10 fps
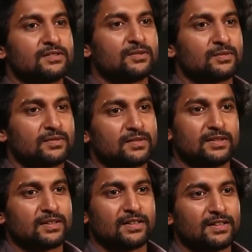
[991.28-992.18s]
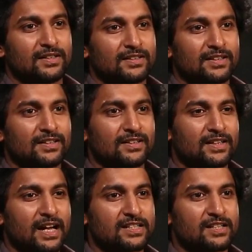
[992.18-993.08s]
So I think
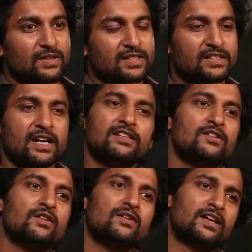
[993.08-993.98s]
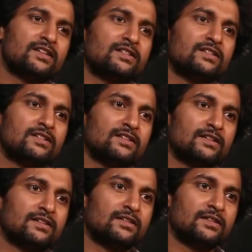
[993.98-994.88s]
casting wise Saindhavlo other than
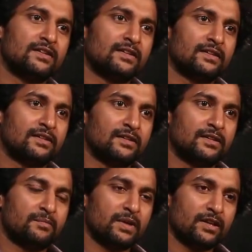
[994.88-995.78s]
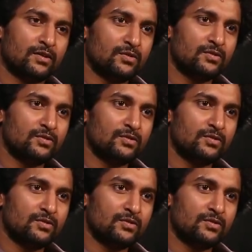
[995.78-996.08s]
meeru,